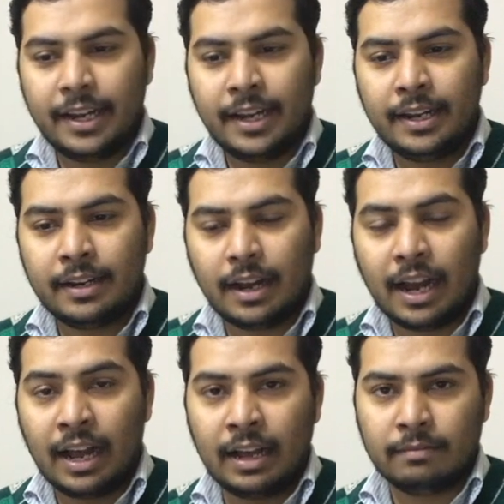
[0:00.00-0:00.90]
in
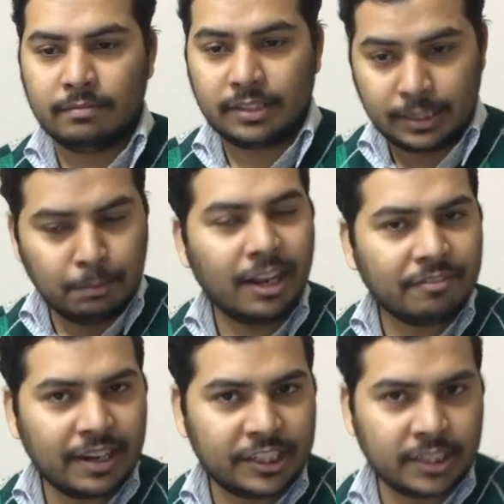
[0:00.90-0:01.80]
a similar
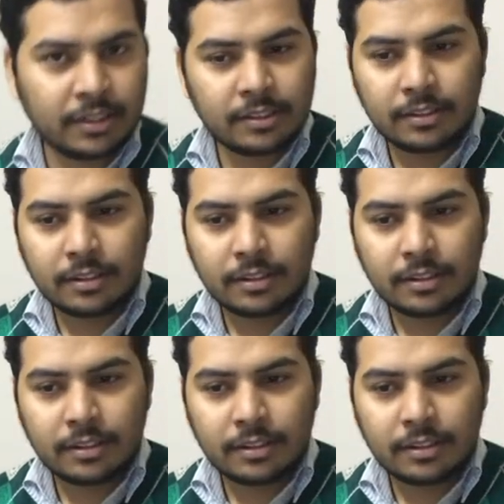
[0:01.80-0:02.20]
fashion